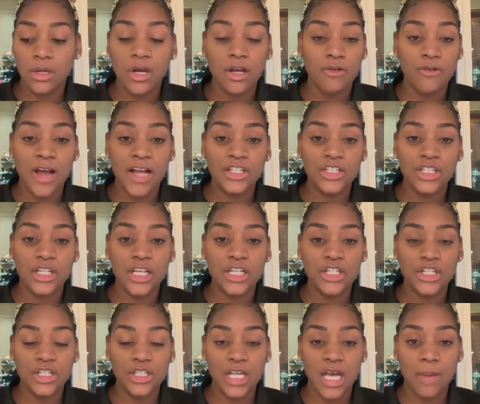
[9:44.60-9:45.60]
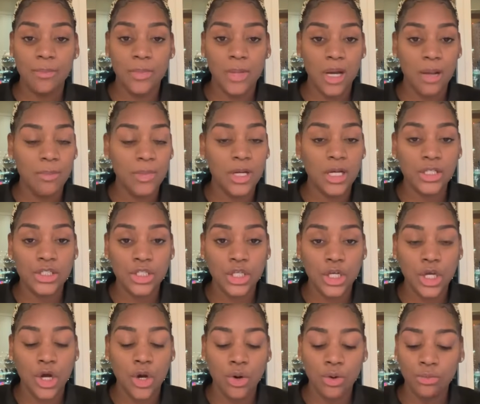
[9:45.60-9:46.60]
congratulations, I'm good to
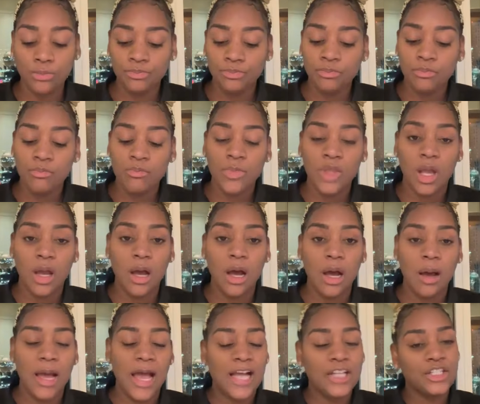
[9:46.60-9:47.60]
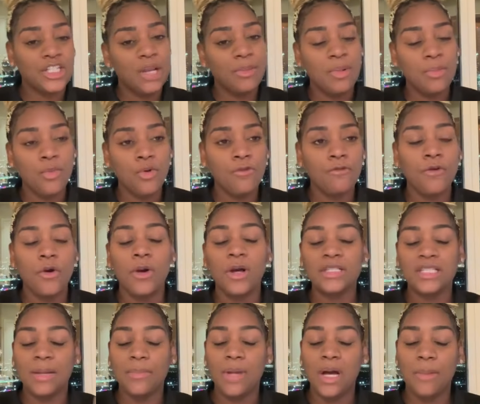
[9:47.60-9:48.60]
go. Actually, let me move forward
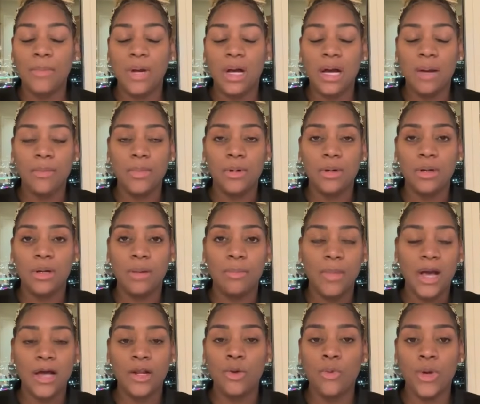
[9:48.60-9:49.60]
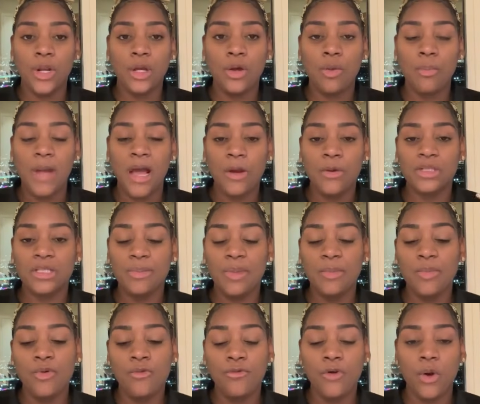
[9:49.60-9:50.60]
because I don't want to go backwards. Let me
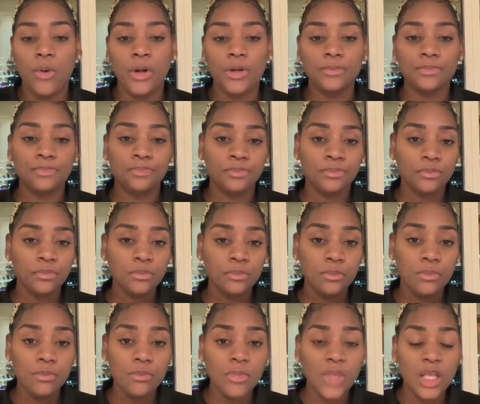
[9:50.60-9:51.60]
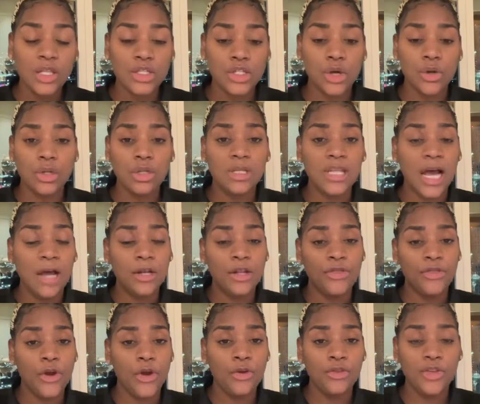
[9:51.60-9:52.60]
move forward. So now the
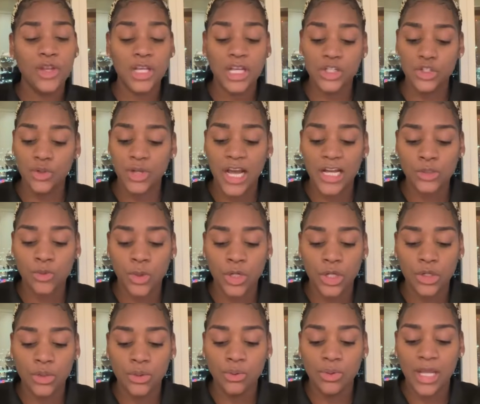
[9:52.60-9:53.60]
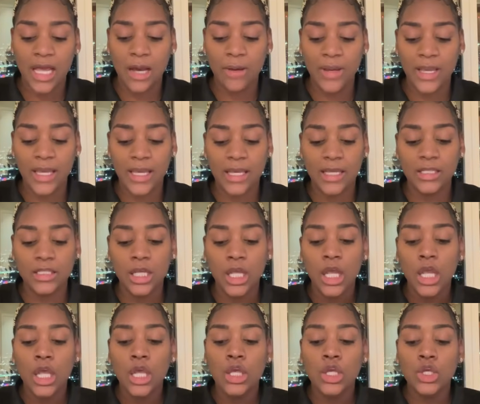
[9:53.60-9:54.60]
third thing that you guys want to do now is
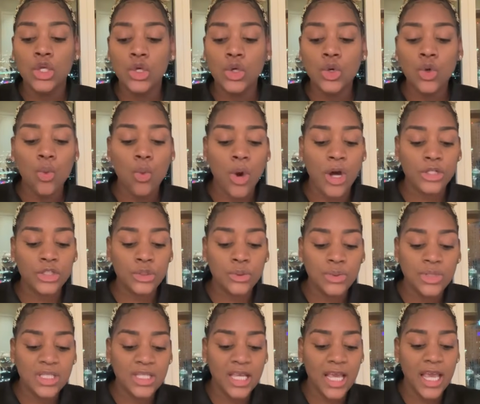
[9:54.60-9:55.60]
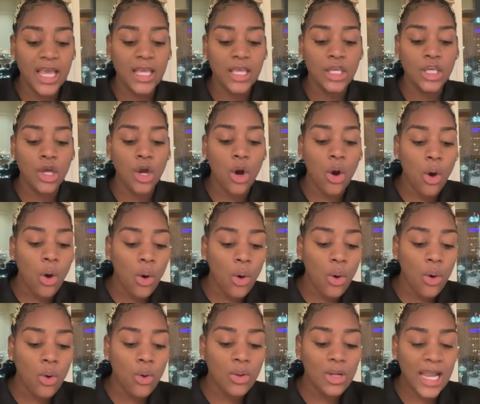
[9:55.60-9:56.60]
you want to take your
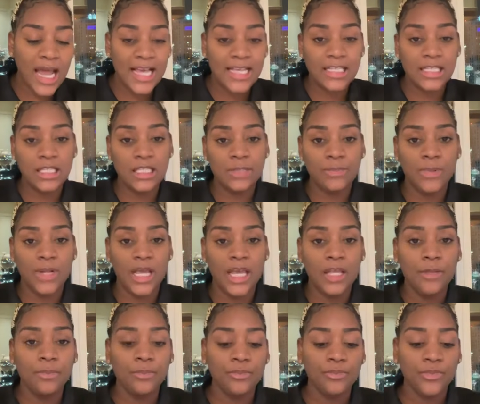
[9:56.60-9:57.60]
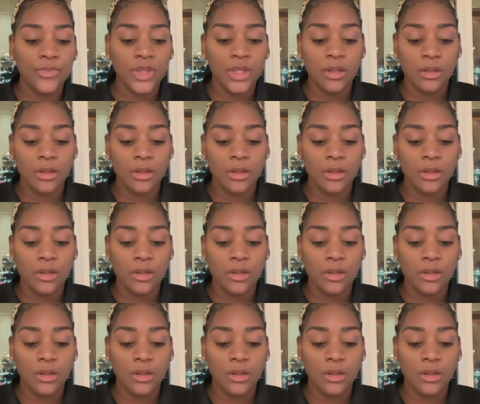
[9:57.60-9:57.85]
old license plate.